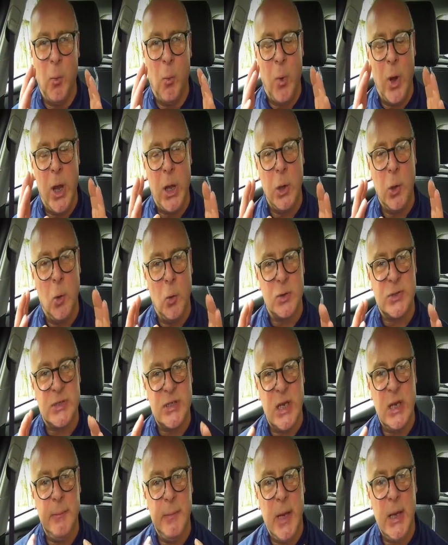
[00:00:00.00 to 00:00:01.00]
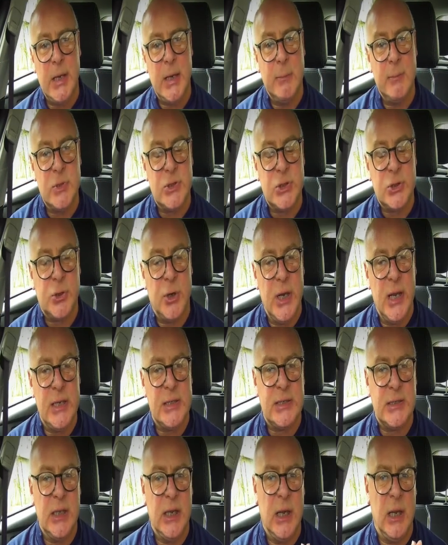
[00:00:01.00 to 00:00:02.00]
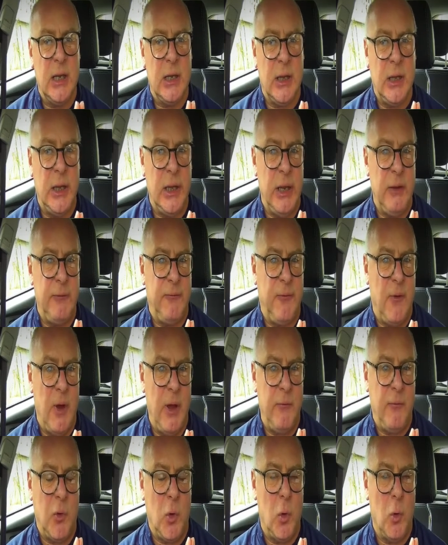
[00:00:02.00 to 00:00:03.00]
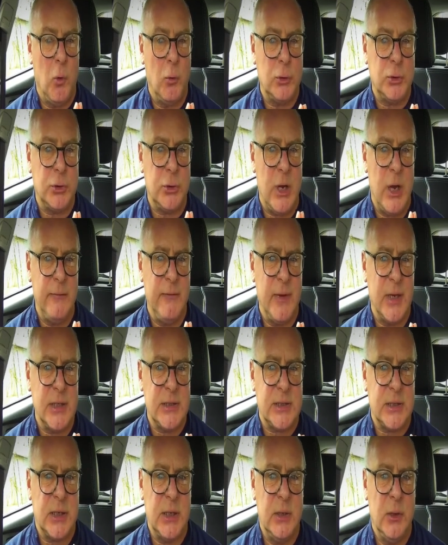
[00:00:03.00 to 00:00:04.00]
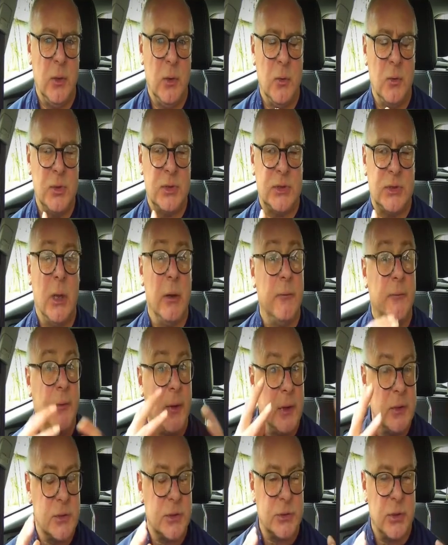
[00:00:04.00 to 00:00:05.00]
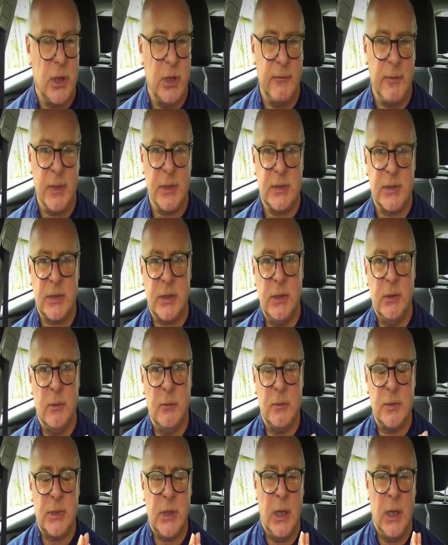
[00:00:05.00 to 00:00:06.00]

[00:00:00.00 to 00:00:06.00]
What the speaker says: where you'll see me demonstrating the 5 core driving skills, advanced driving skills,